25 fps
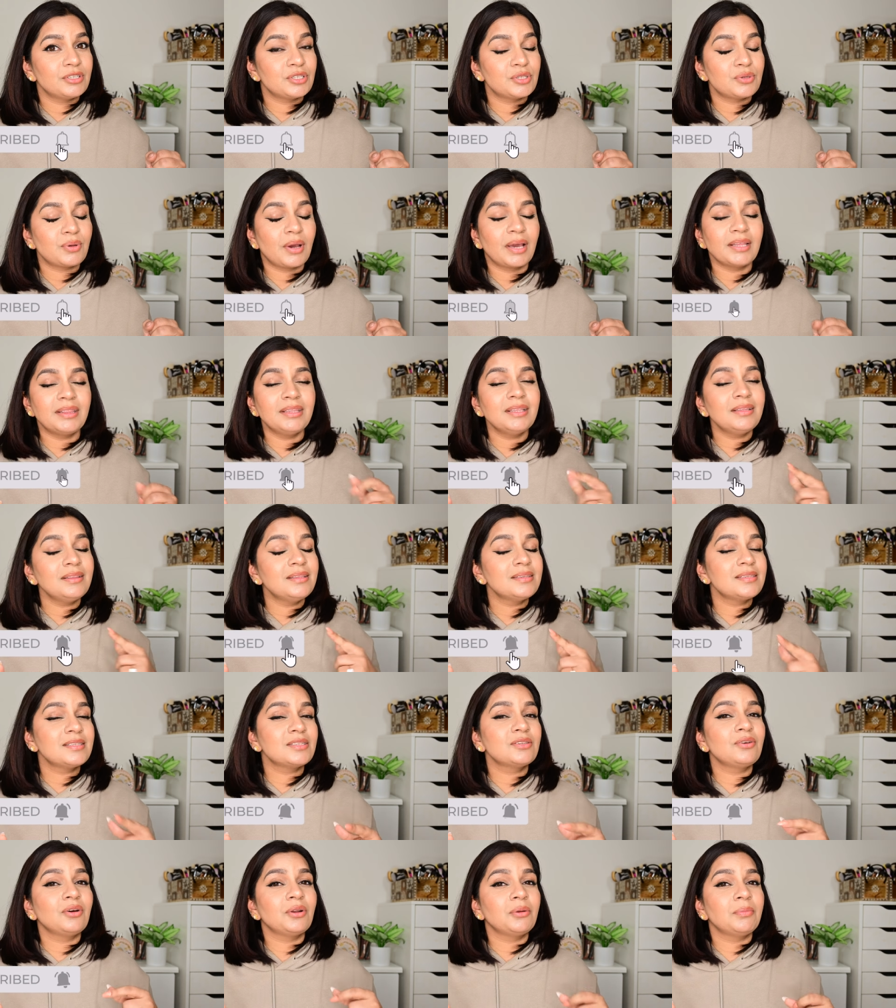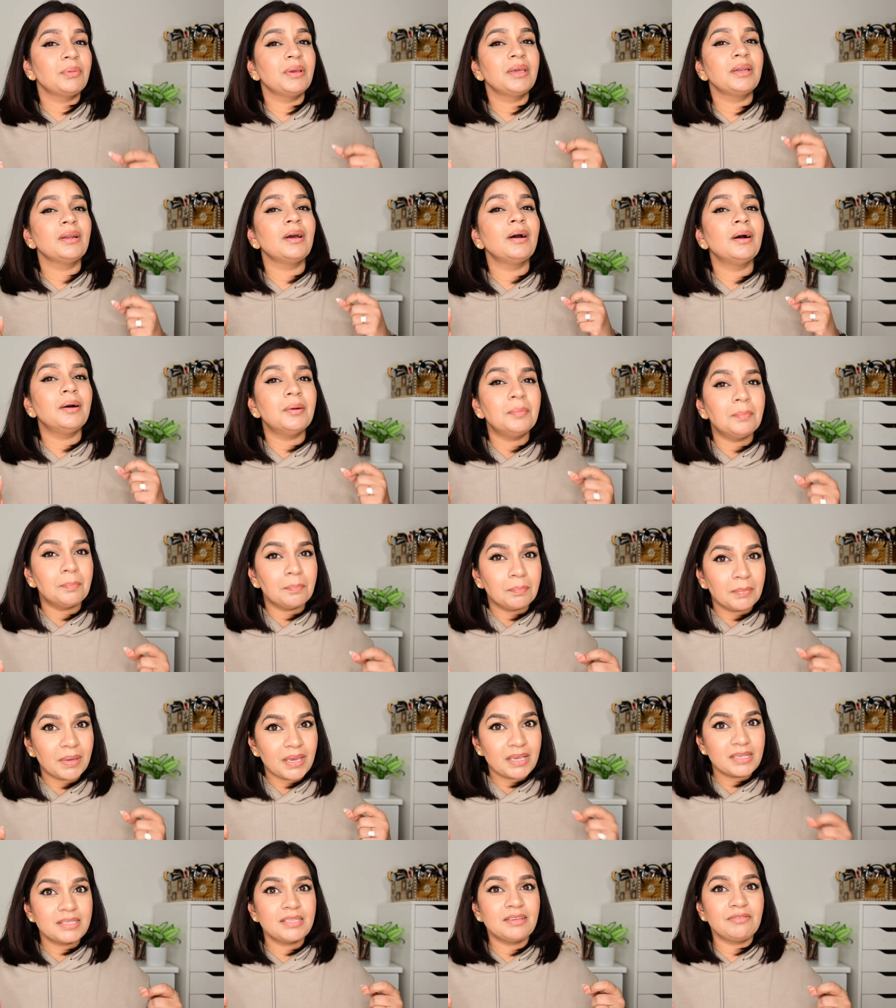So I think this is going to be an
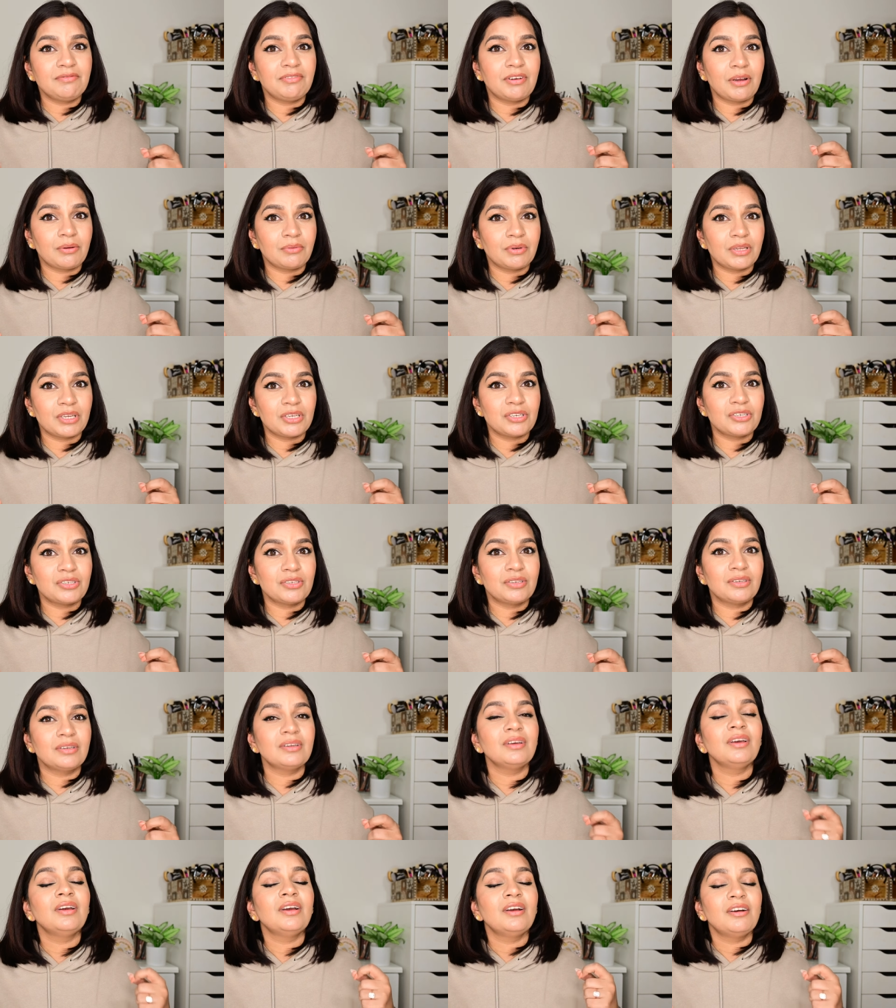amazing foundation